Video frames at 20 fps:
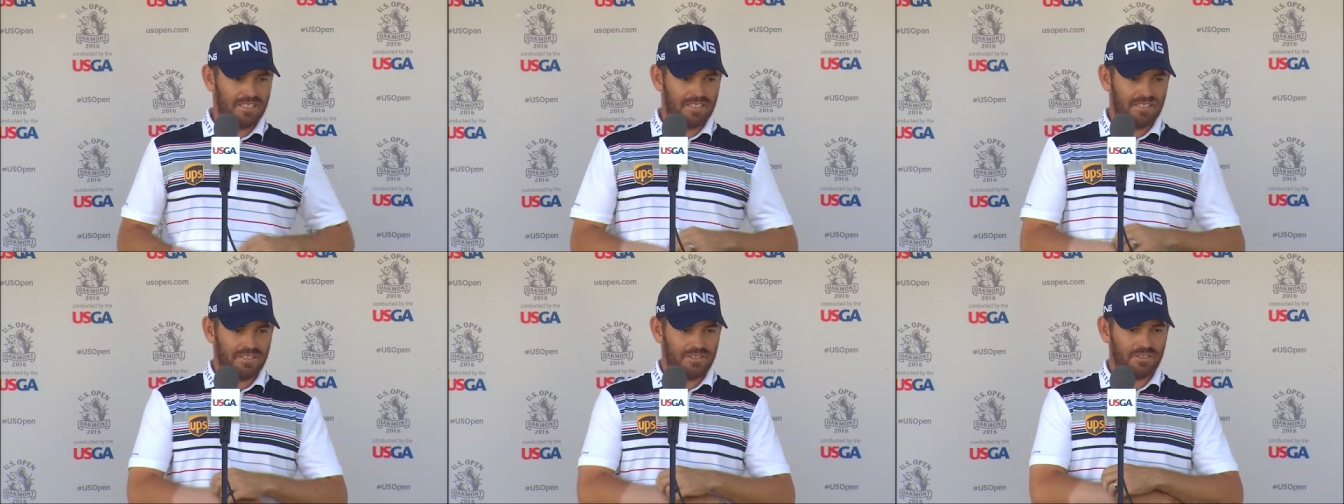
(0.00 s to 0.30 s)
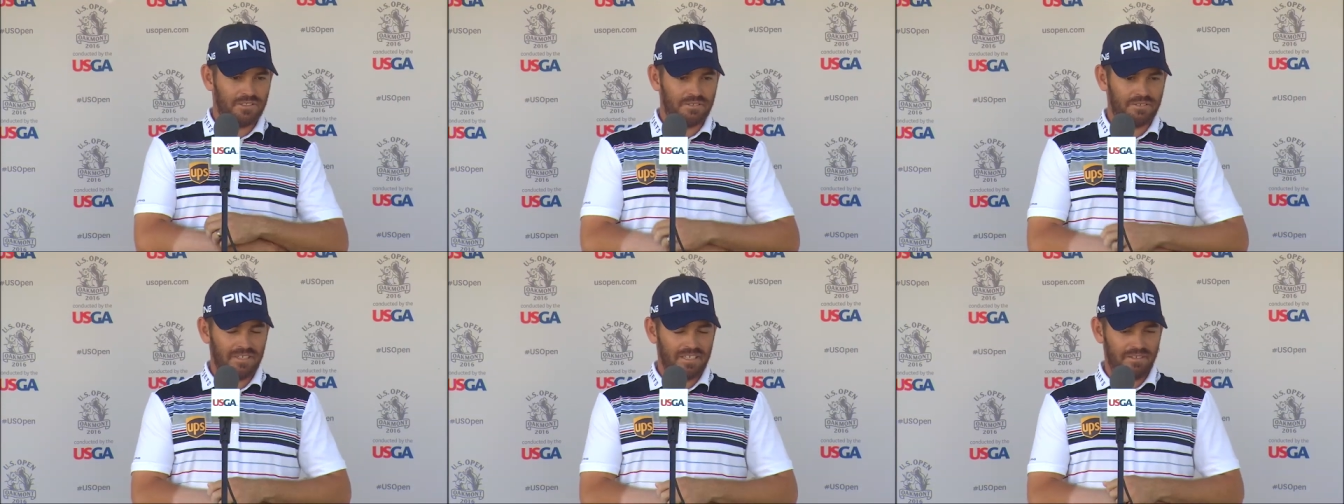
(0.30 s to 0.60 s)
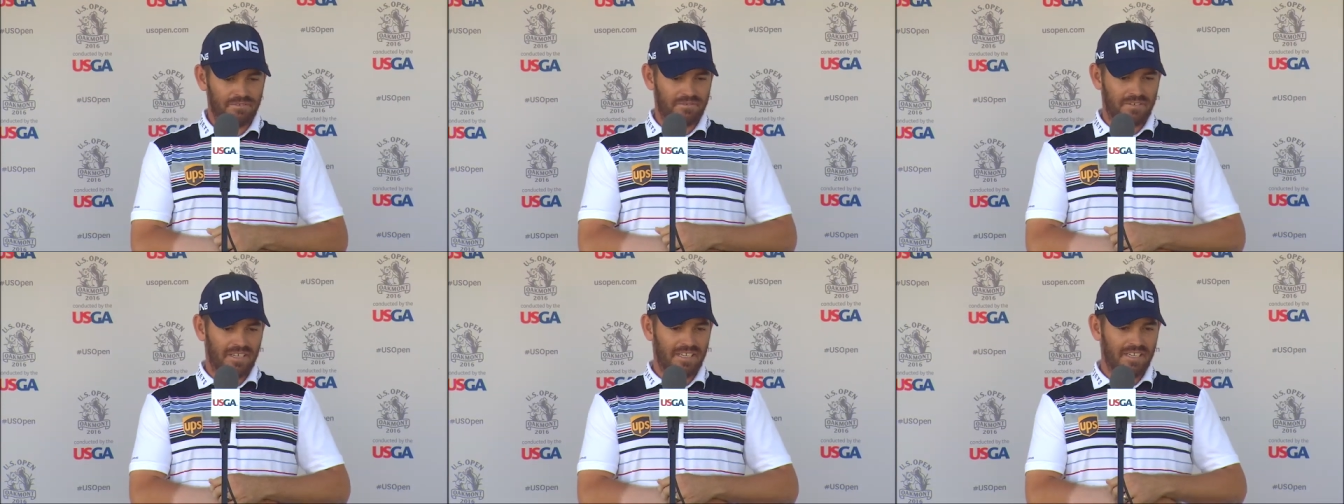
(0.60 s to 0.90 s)
couldn't really
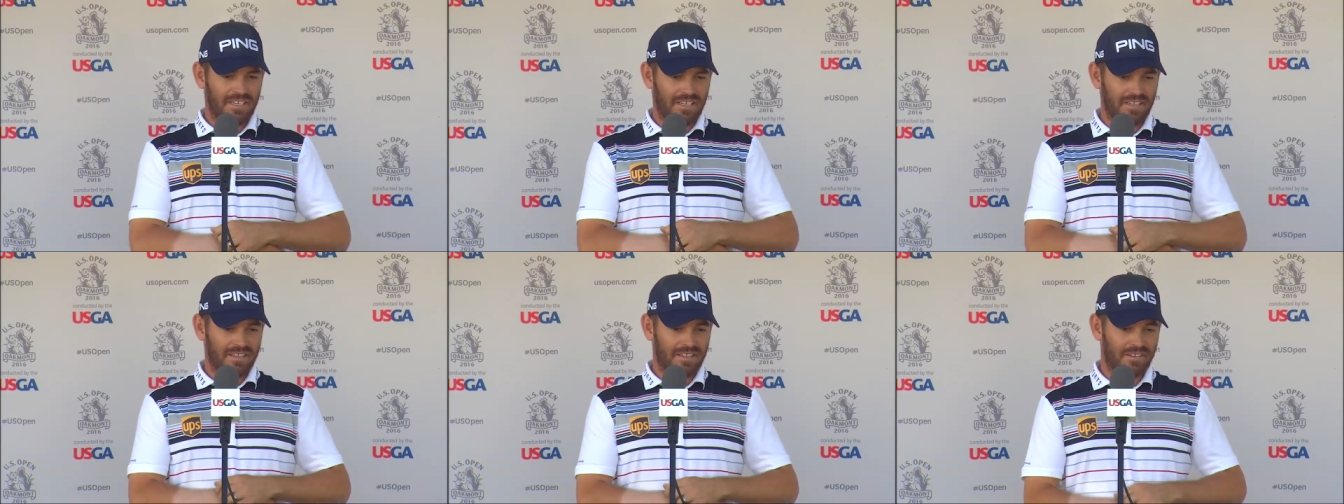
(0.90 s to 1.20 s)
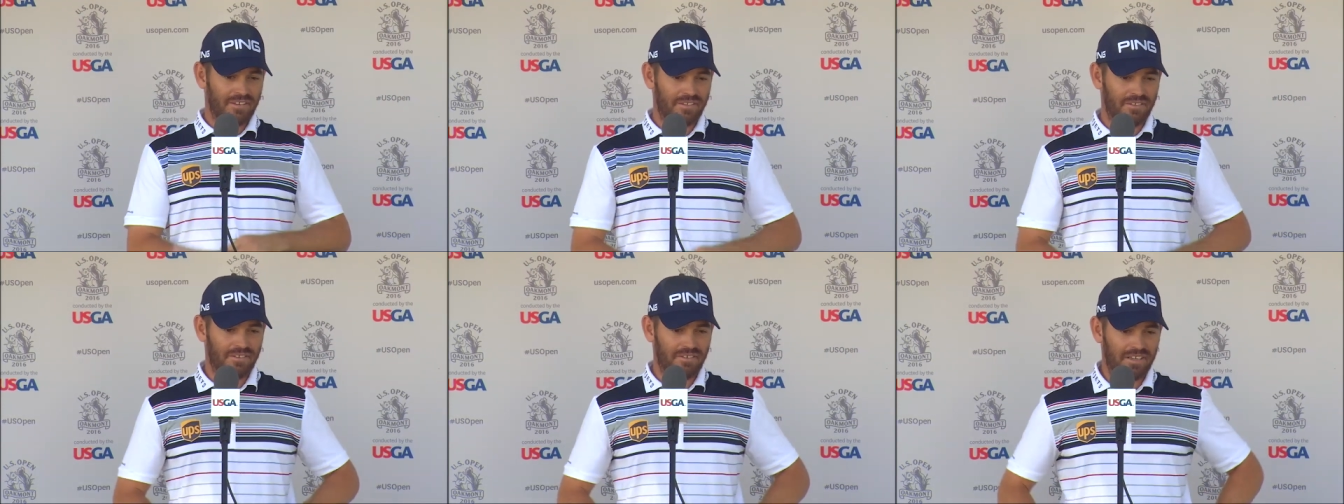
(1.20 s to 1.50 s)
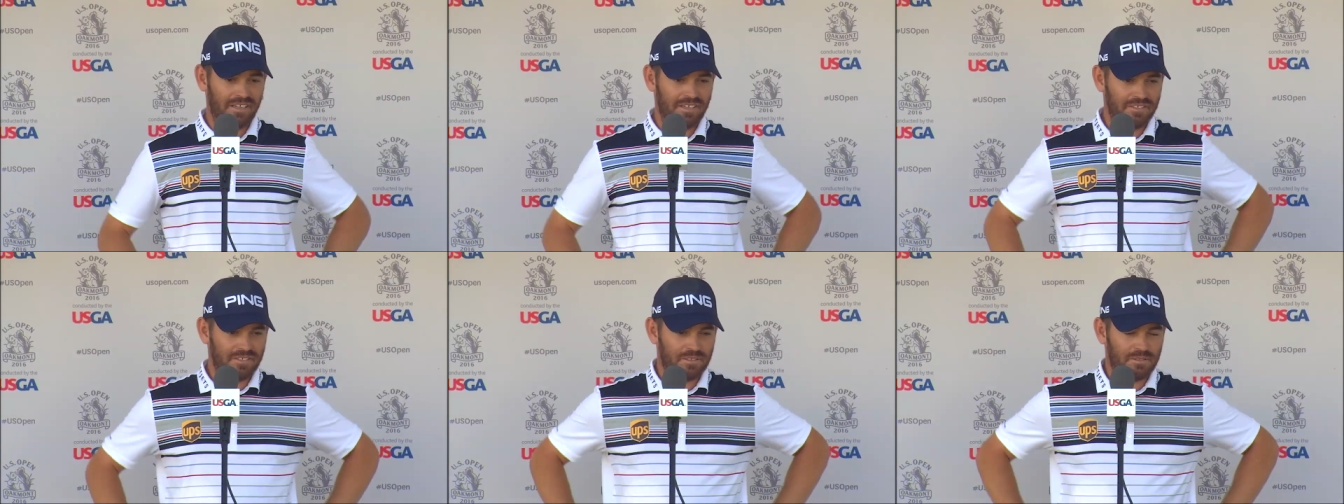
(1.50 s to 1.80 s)
find anything on the
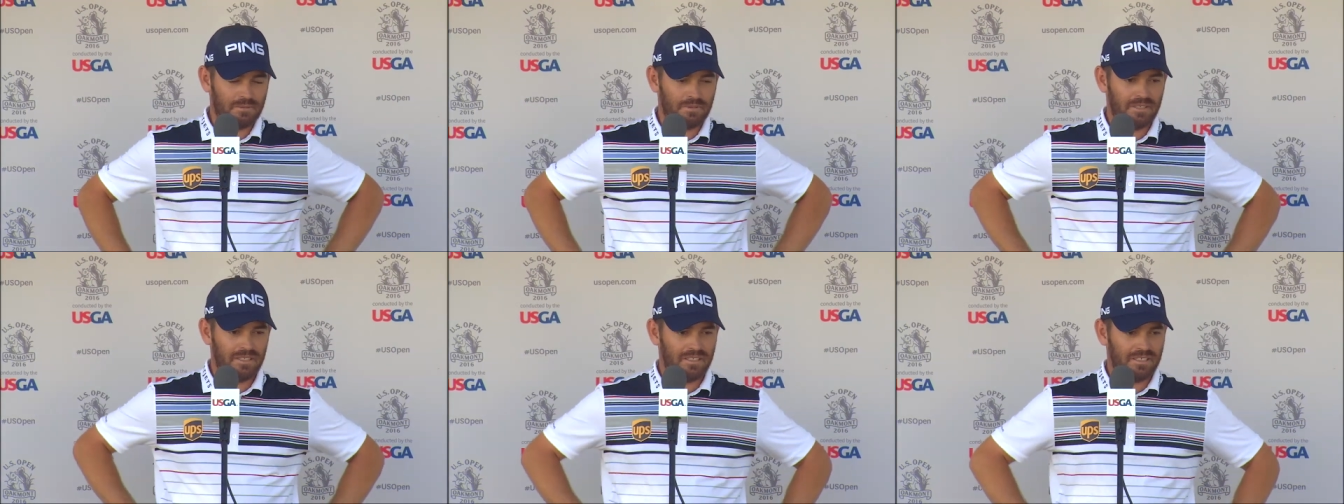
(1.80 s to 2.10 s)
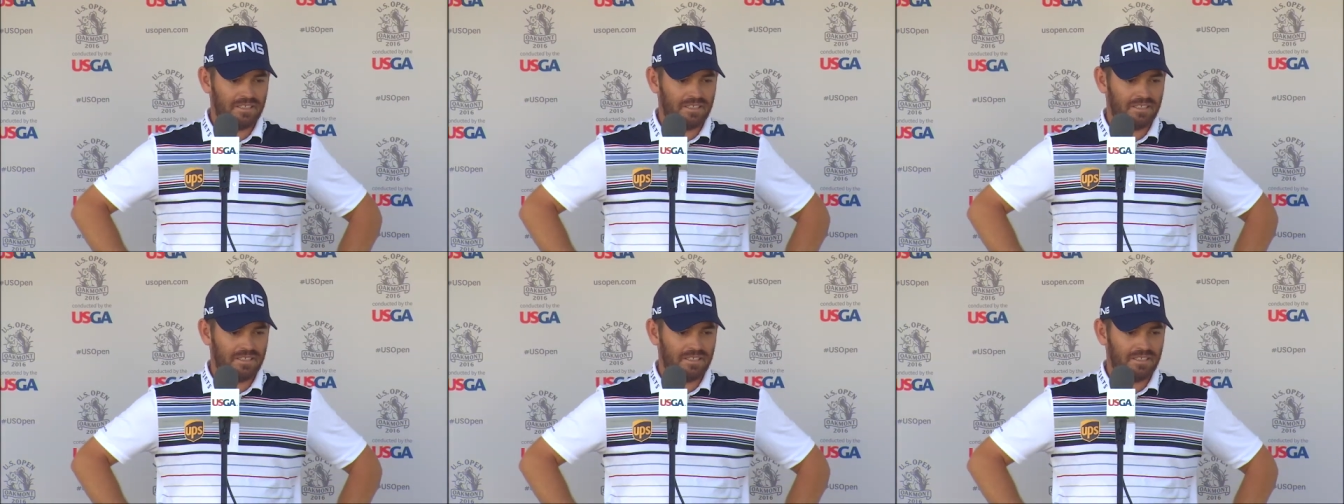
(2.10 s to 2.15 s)
range as well.